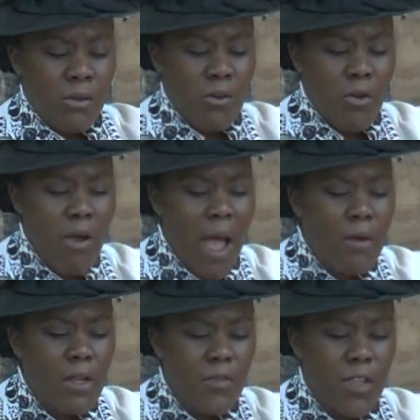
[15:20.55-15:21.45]
crown
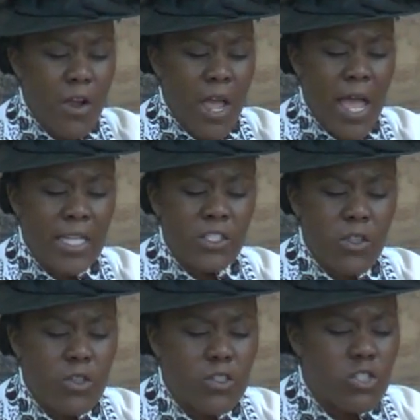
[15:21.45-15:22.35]
of their head to
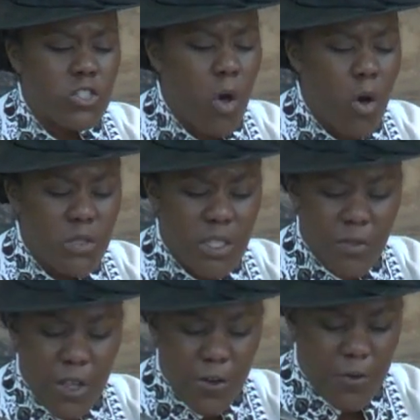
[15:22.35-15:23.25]
the soles of
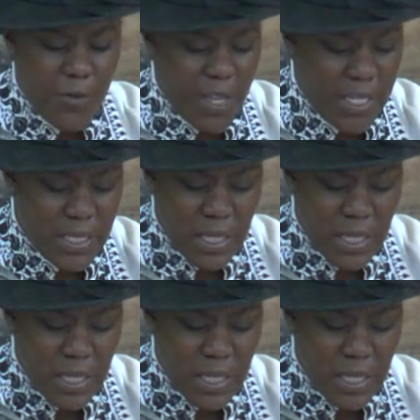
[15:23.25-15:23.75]
their feet.